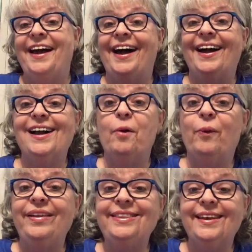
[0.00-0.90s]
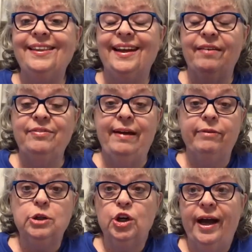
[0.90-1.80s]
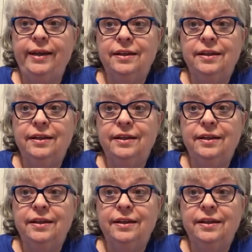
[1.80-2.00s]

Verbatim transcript: I got one thing that I've never tried